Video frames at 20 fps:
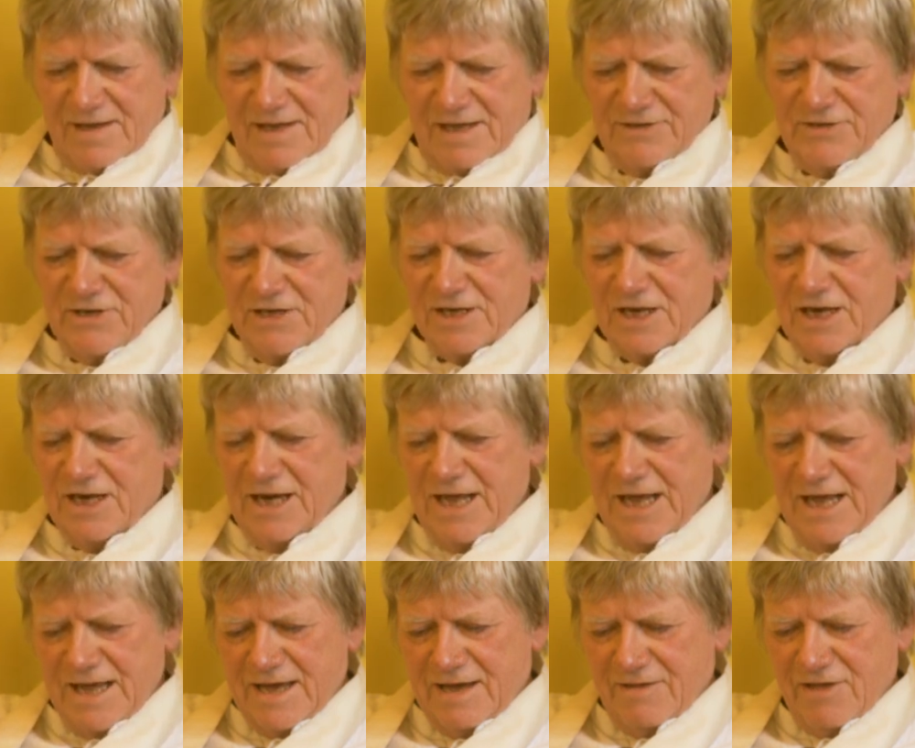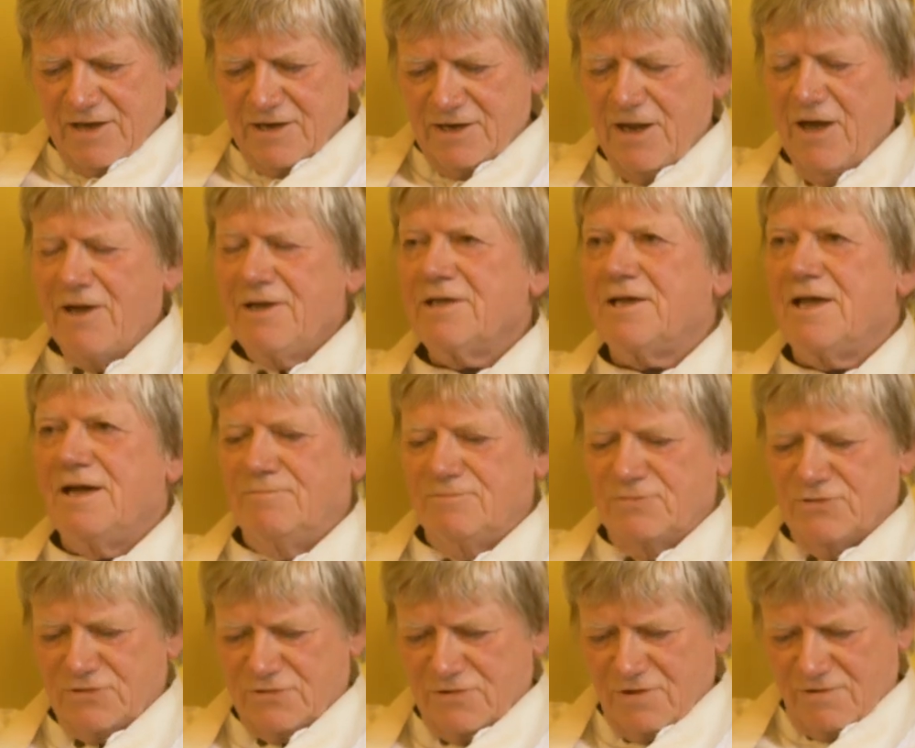"Is it clear that light
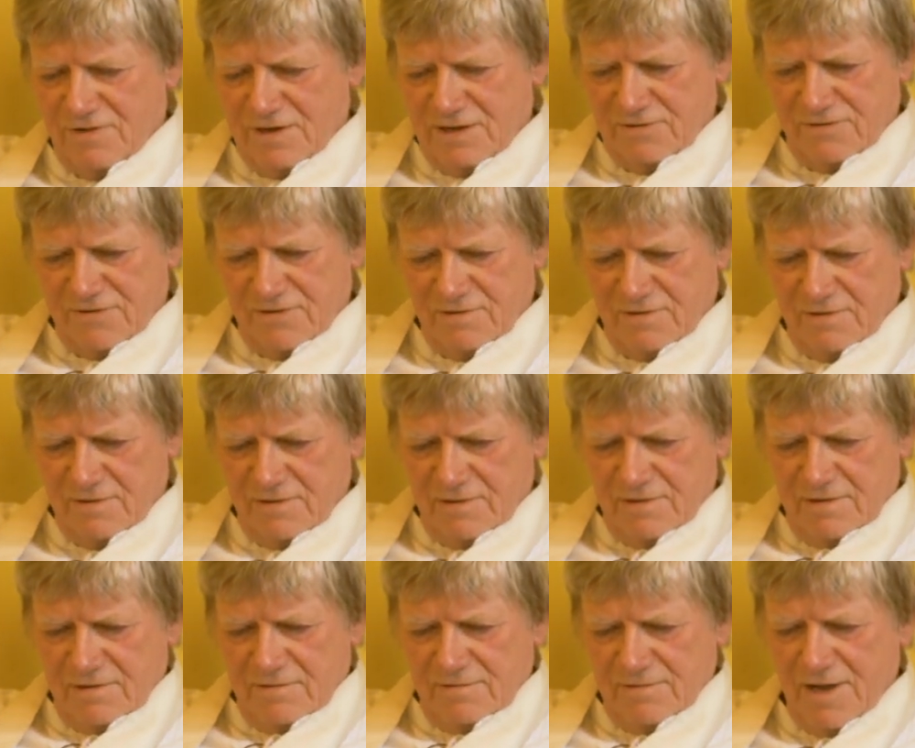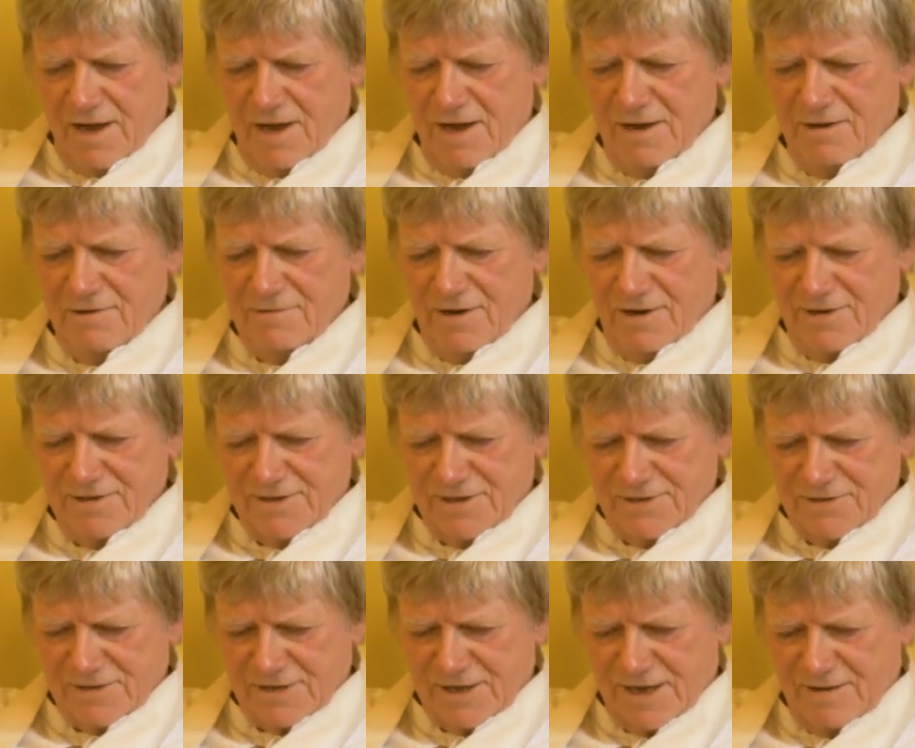comes through it?" "No, light
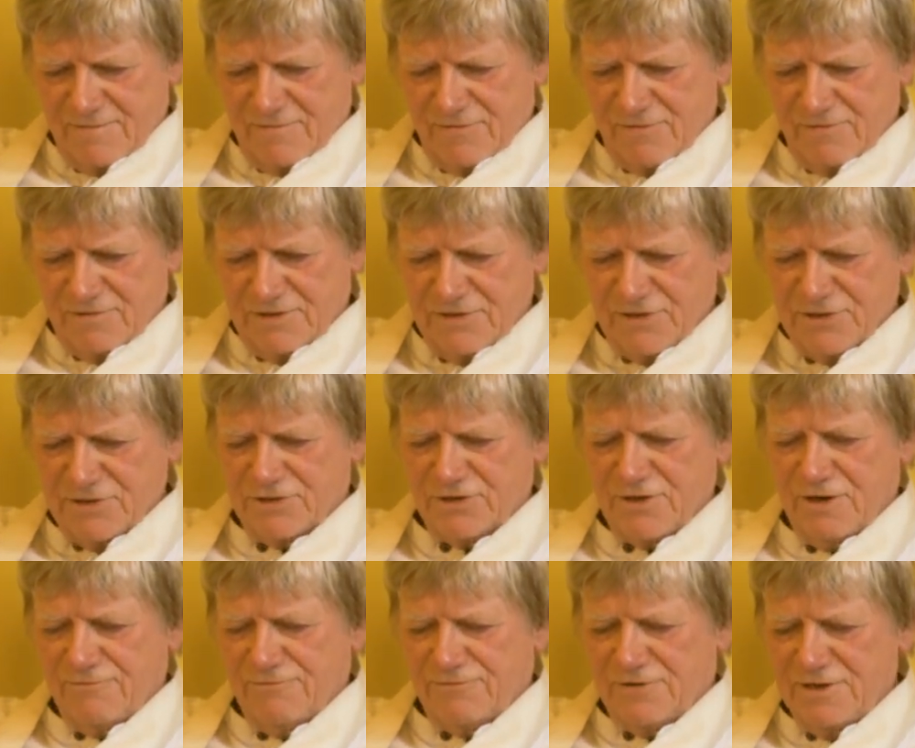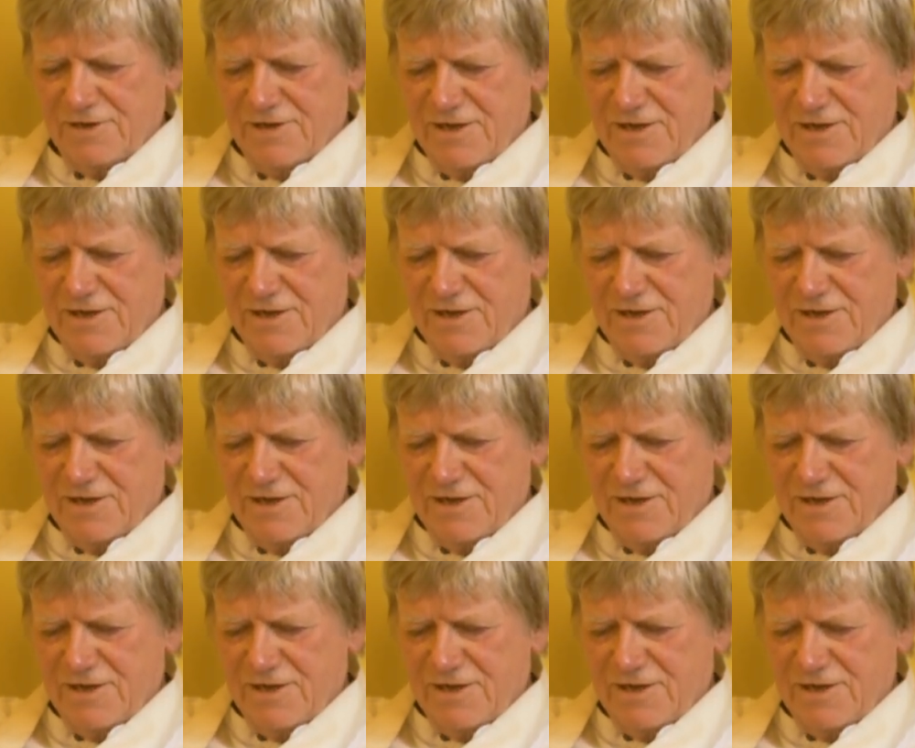doesn't come through." "Is it soft and